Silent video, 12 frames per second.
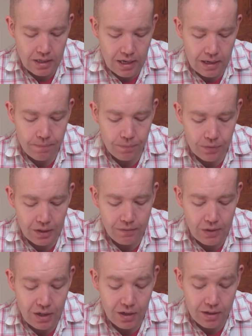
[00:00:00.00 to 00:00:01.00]
yet,
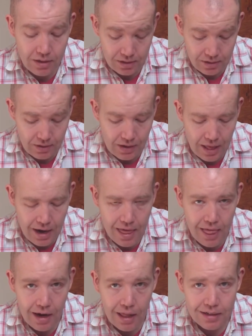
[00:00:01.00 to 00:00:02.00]
have you not,
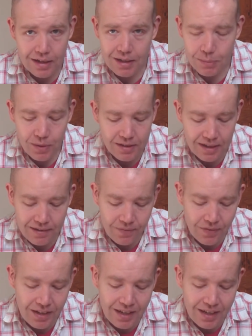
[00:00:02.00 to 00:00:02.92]
can't get words out.